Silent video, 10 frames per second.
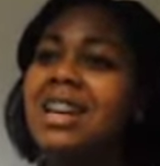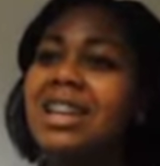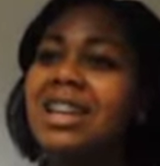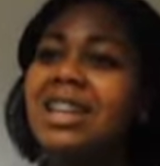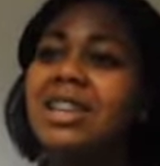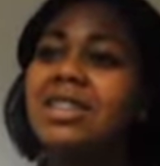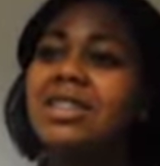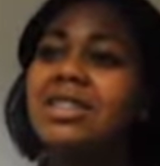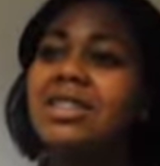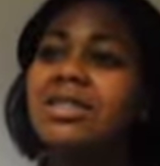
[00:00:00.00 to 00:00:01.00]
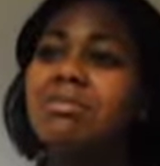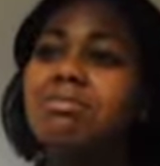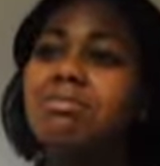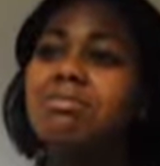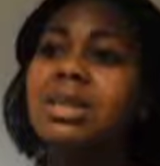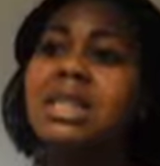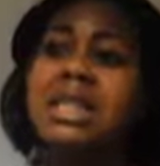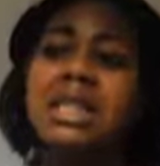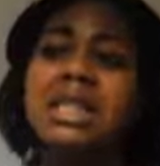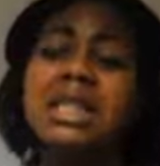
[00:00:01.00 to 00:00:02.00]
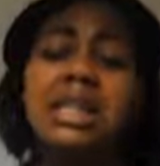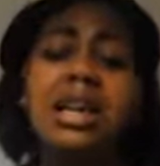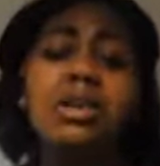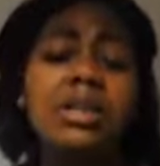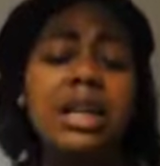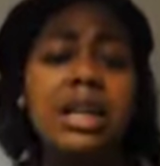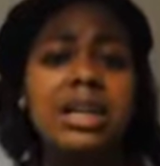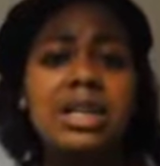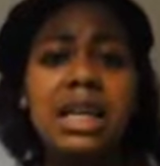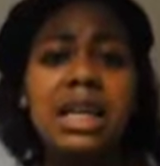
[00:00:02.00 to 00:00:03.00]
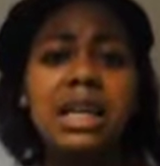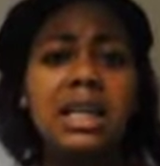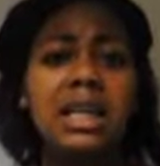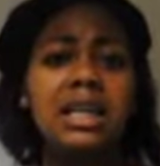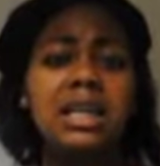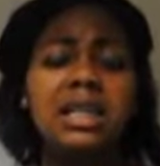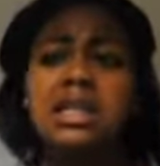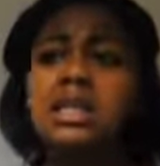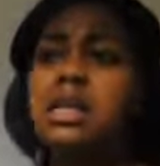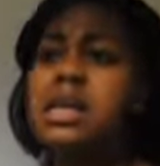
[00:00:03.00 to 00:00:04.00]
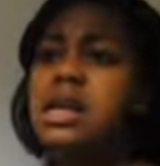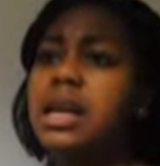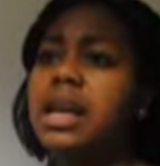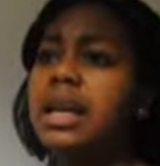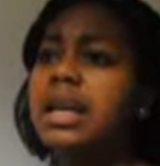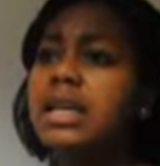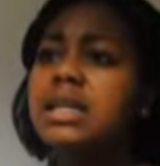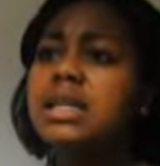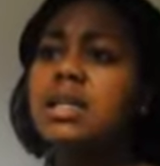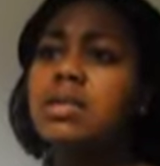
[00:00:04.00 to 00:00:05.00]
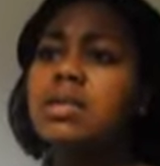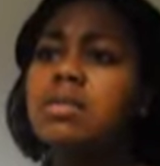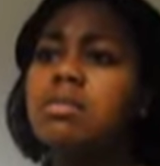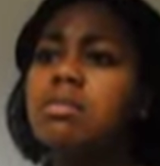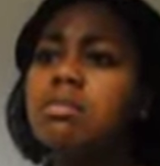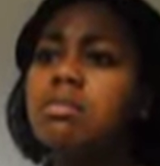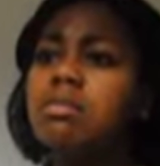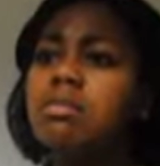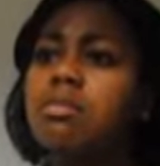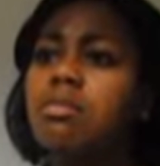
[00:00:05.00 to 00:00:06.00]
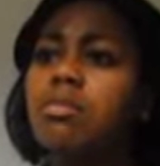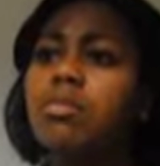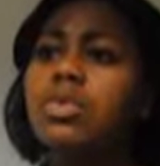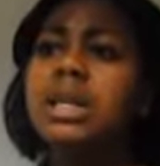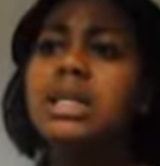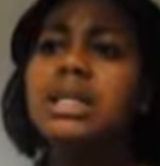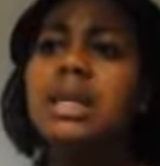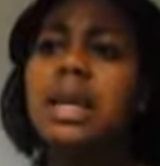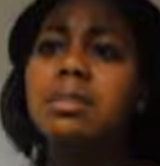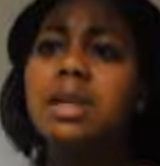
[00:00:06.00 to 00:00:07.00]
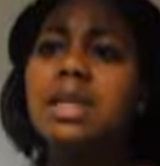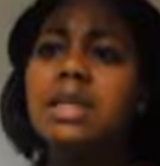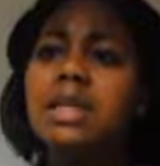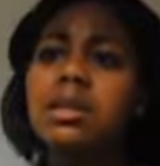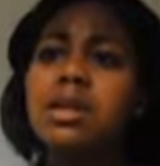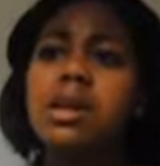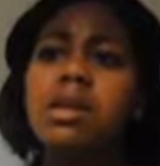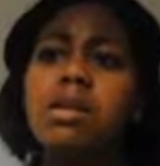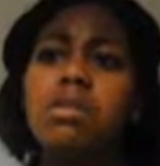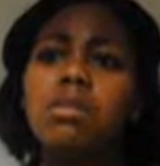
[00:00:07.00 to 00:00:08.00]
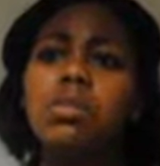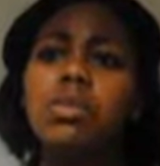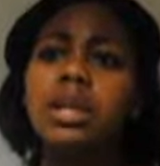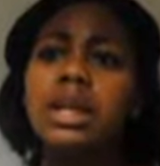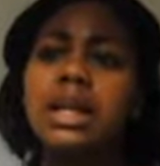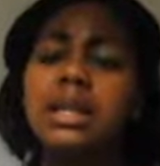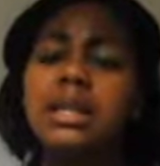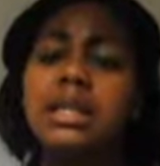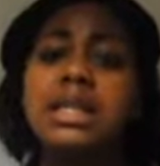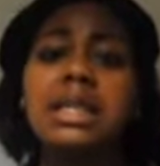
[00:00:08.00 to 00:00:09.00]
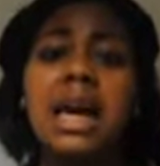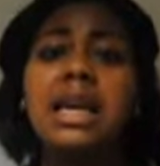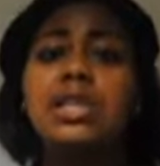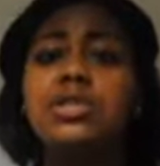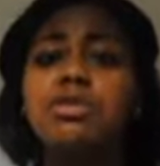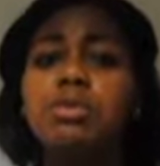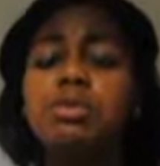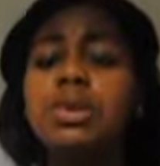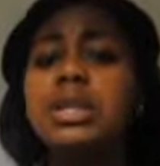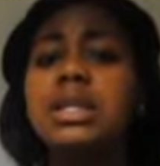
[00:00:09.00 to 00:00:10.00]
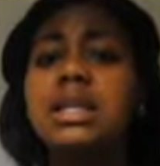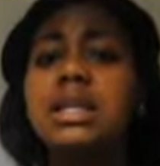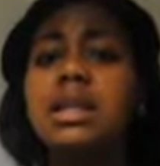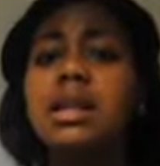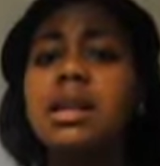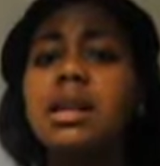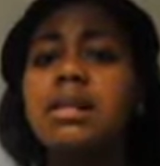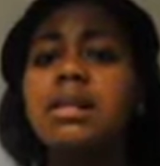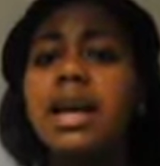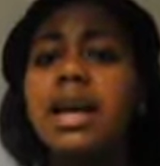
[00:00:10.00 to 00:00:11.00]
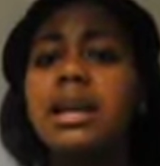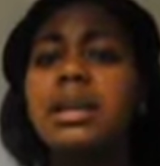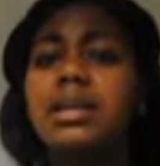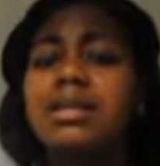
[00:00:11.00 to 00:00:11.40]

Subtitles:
in places in healthcare settings, and when scabies will get detached from the person that